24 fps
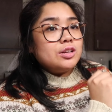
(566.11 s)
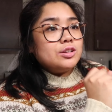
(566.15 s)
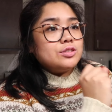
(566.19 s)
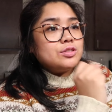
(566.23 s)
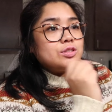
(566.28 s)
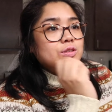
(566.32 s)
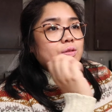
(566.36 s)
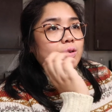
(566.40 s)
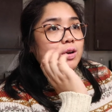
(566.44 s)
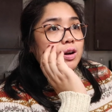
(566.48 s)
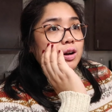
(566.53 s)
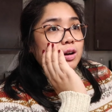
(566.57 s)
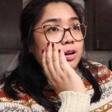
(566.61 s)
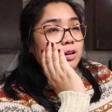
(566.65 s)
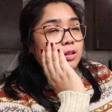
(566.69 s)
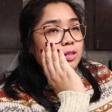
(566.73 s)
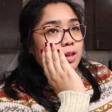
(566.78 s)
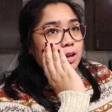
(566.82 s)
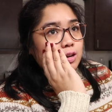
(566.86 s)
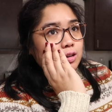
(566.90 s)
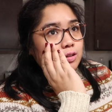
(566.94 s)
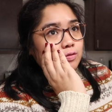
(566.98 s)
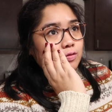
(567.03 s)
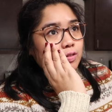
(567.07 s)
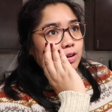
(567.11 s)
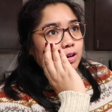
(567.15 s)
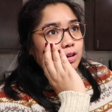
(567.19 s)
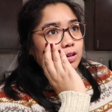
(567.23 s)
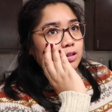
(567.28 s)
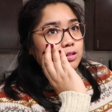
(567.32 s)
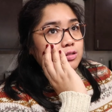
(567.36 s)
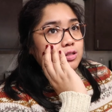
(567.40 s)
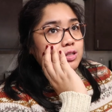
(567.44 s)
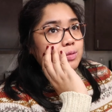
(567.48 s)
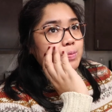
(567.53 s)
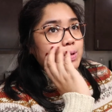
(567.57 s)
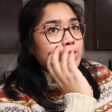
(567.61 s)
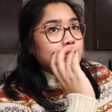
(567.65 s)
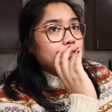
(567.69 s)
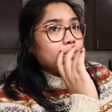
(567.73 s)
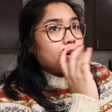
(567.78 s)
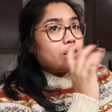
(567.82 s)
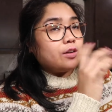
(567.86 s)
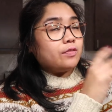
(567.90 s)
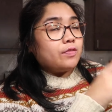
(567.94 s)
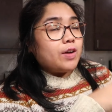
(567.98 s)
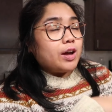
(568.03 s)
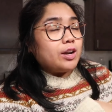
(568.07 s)
So our the end of our semester,
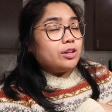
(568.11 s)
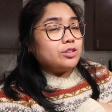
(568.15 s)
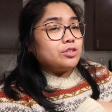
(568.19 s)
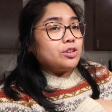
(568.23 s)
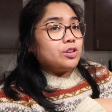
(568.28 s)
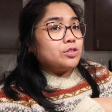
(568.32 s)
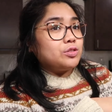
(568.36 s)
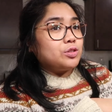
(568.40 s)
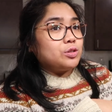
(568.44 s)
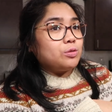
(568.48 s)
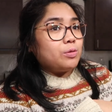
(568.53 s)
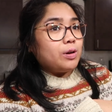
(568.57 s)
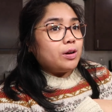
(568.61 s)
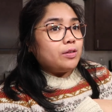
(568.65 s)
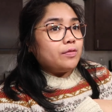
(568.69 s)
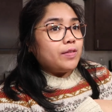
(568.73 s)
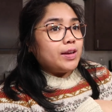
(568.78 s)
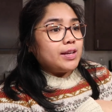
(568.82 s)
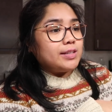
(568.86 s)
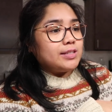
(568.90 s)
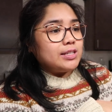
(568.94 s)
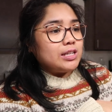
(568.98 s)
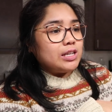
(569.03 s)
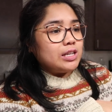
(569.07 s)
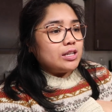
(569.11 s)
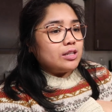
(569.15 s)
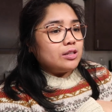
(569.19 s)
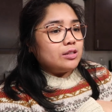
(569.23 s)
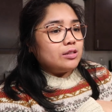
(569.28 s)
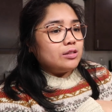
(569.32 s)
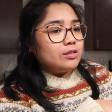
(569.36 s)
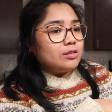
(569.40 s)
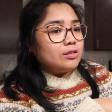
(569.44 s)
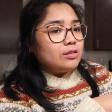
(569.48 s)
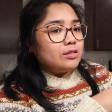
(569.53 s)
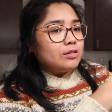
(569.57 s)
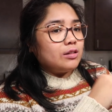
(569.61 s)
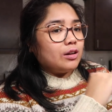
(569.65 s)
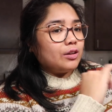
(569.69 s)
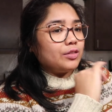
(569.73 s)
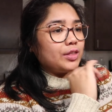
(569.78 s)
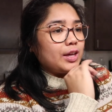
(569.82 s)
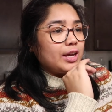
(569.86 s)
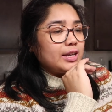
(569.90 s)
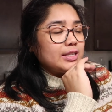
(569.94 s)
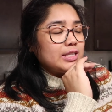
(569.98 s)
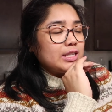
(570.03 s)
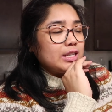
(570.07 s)
our finals on twelve eighteen on
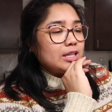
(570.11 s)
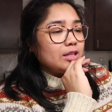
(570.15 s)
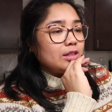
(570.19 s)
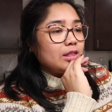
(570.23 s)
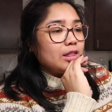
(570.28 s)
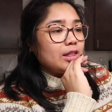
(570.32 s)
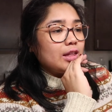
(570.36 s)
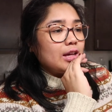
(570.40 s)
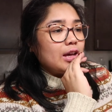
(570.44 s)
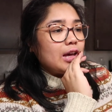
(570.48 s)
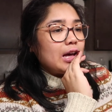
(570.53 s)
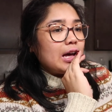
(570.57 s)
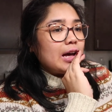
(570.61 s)
the eighteenth,